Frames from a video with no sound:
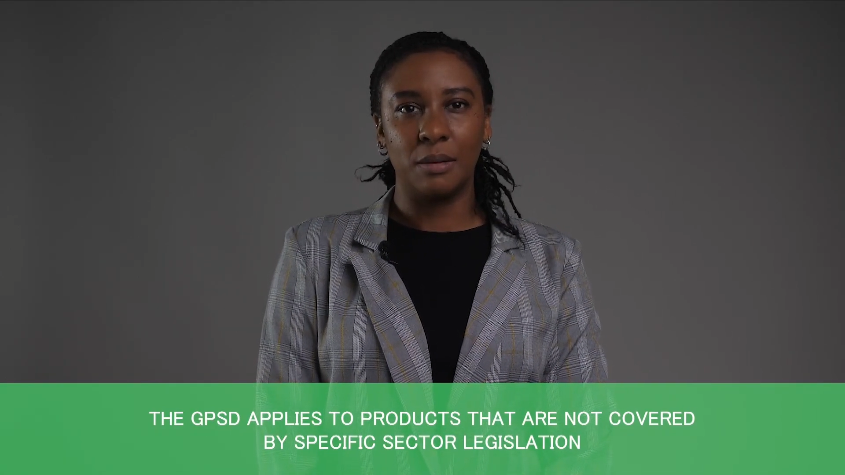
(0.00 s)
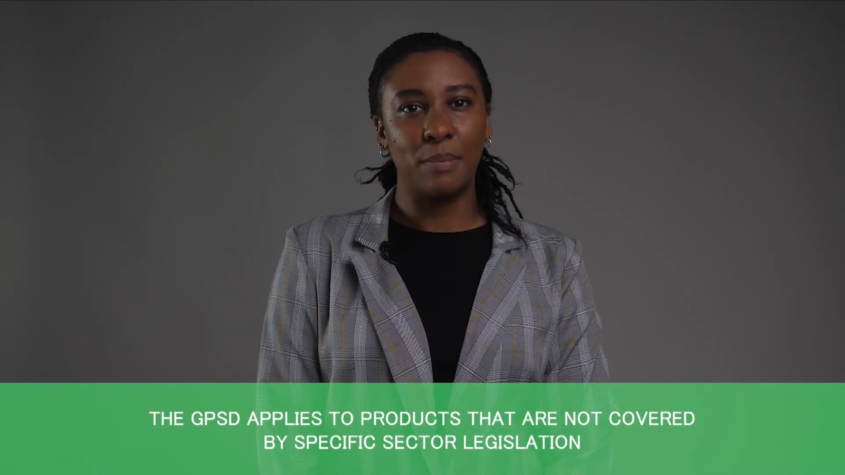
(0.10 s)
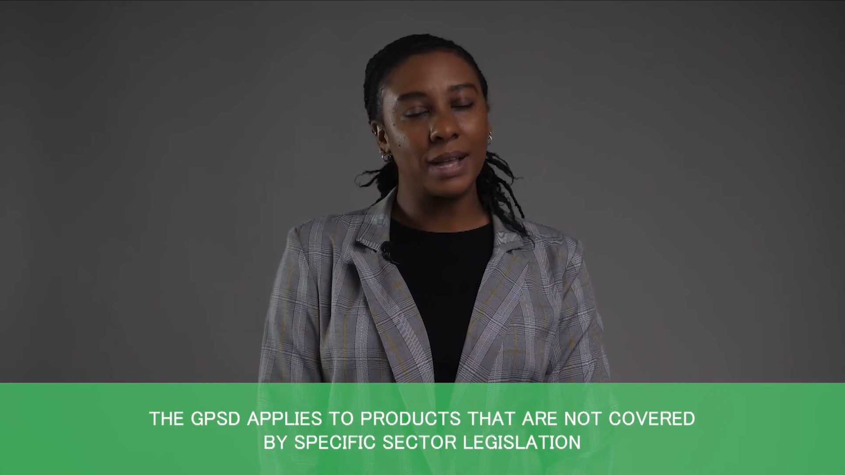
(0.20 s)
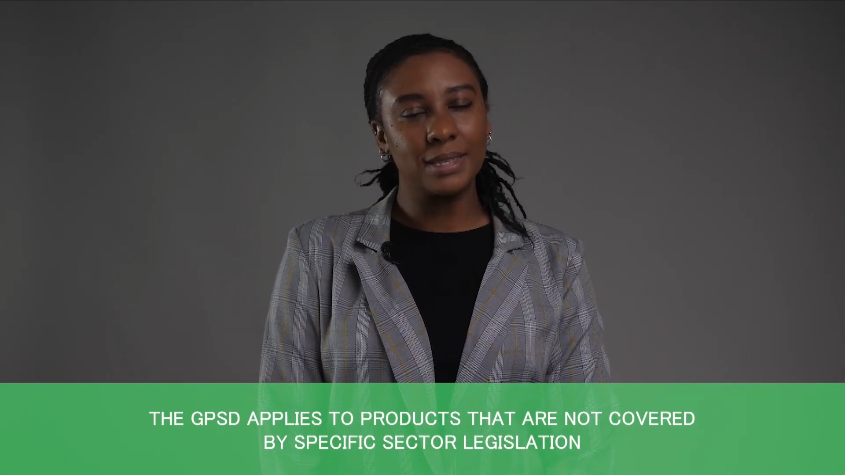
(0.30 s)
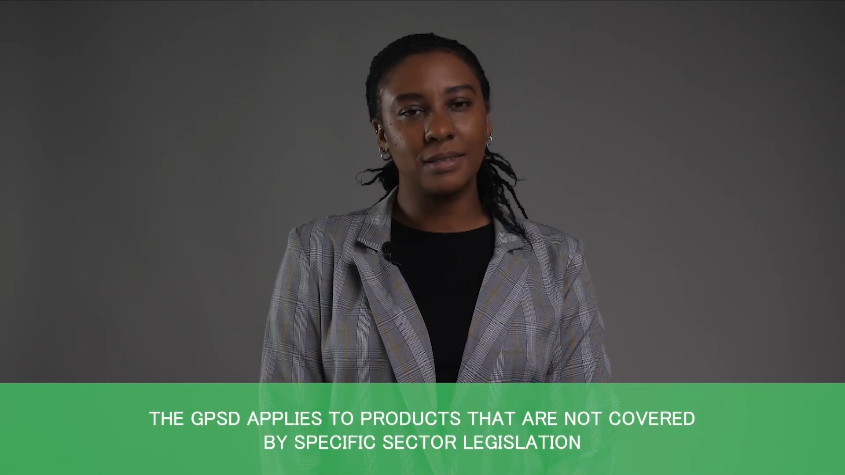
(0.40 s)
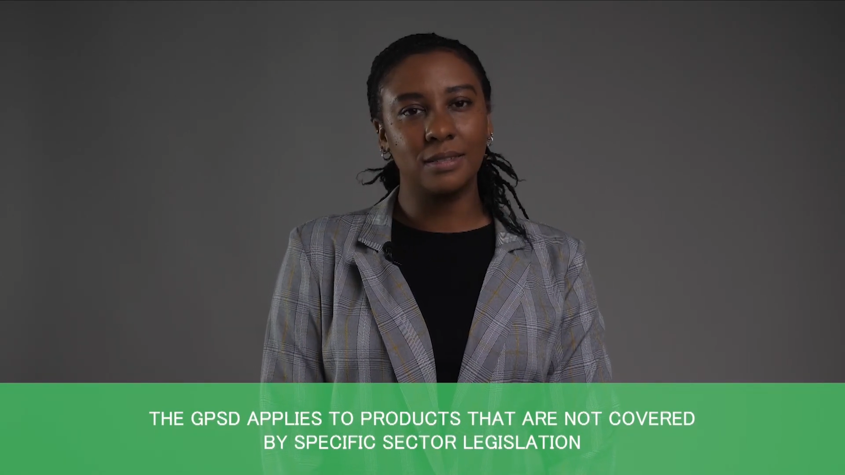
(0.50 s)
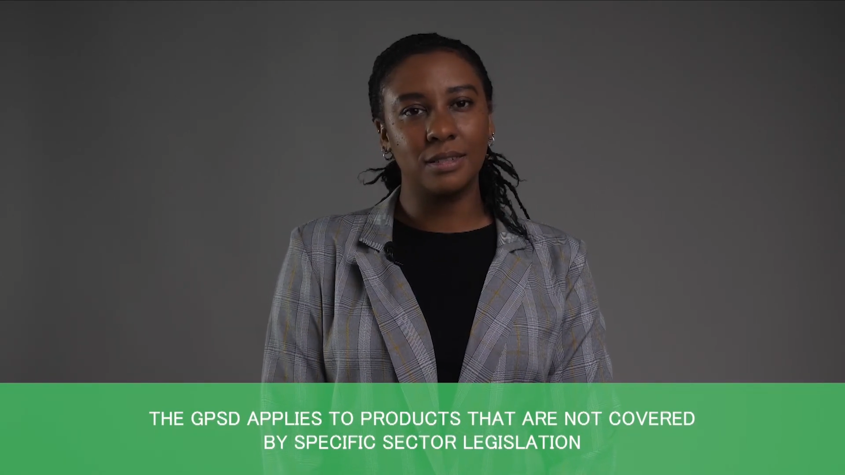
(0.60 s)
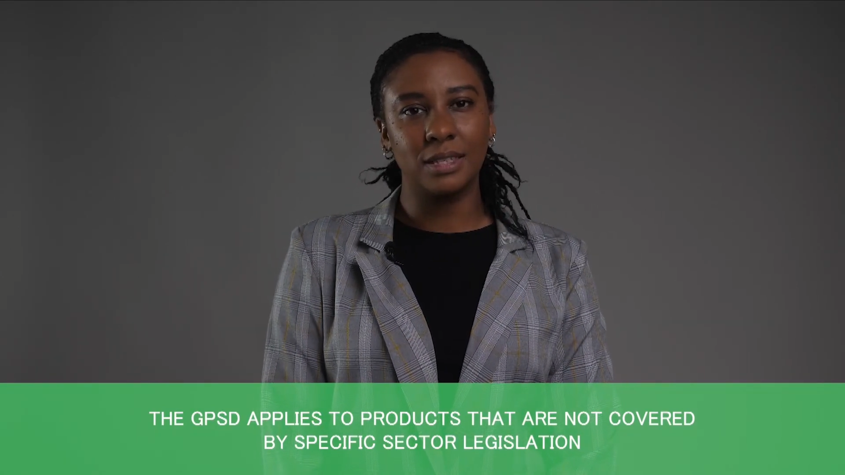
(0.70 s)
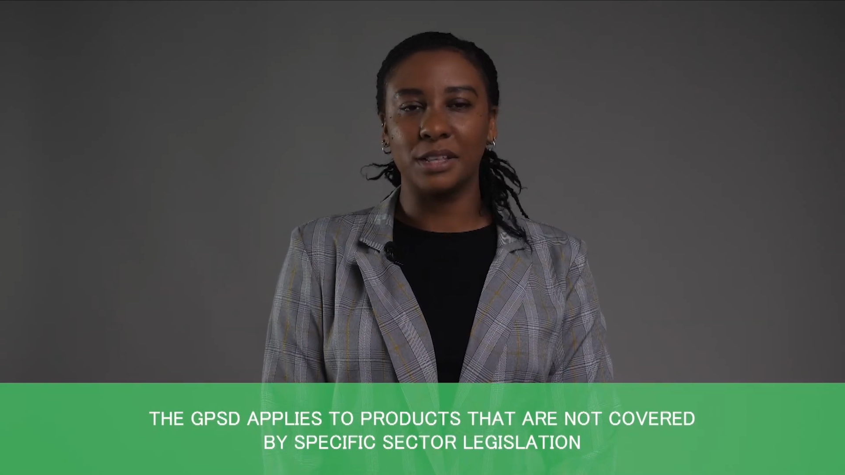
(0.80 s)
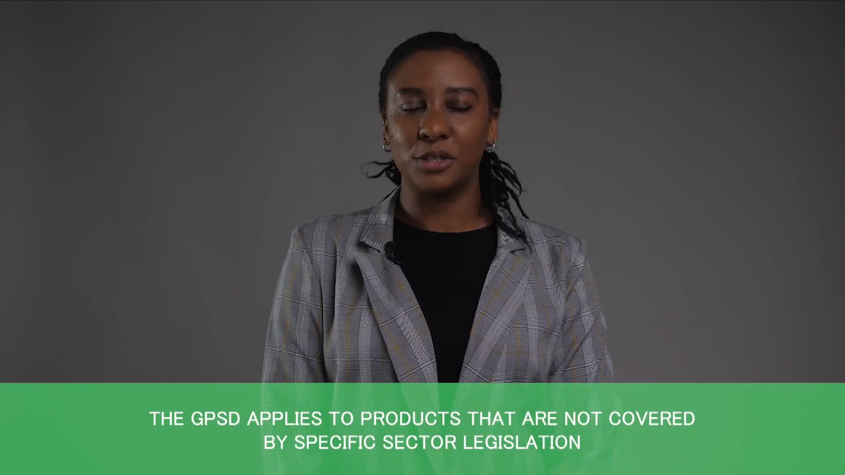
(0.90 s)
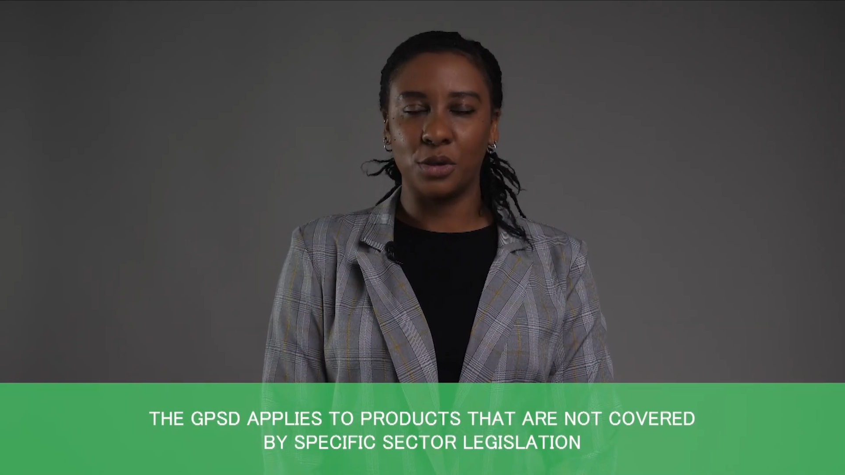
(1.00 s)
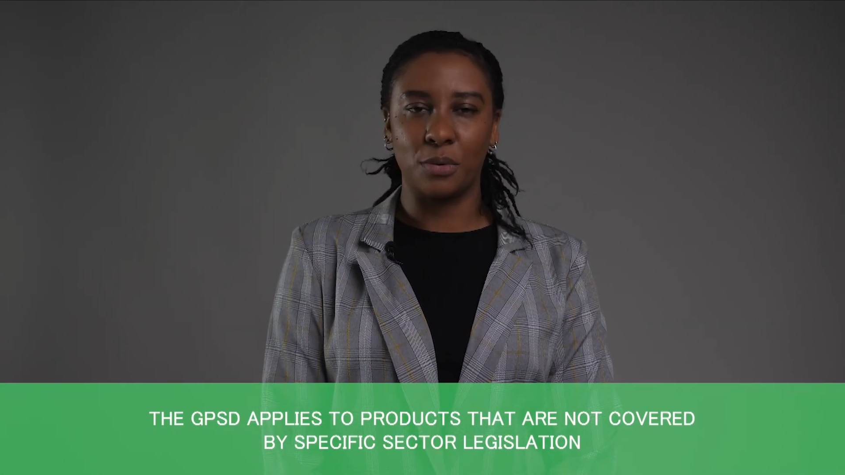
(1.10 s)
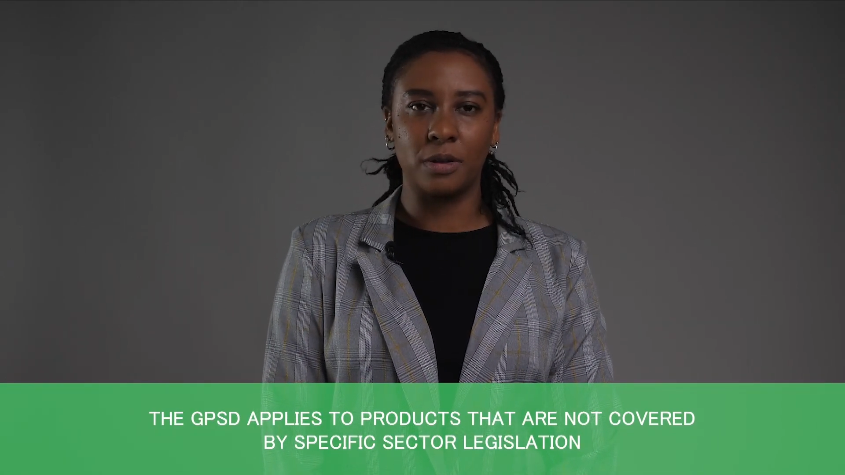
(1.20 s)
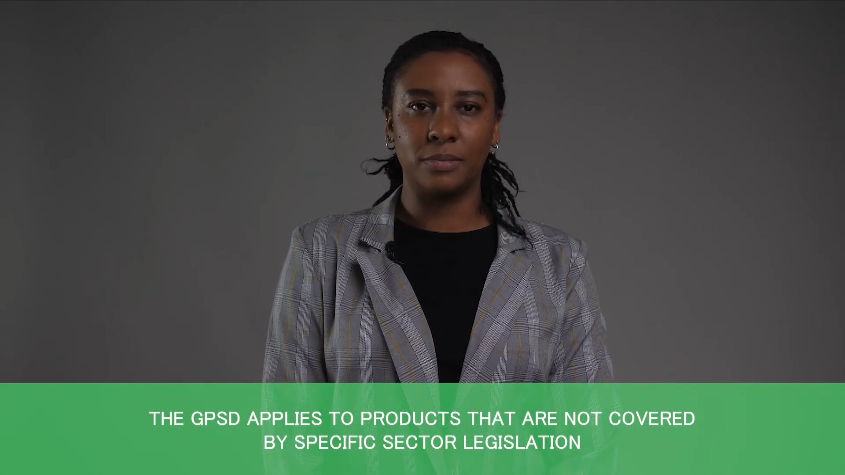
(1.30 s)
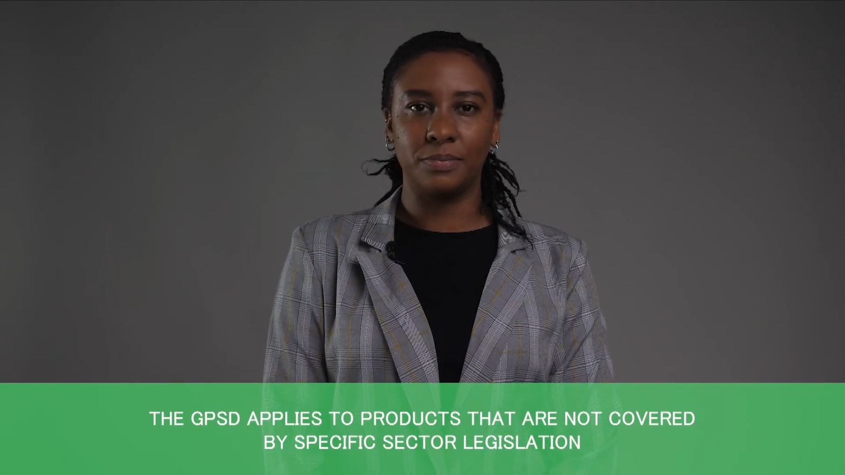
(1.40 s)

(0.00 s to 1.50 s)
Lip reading: bicycles, and so on.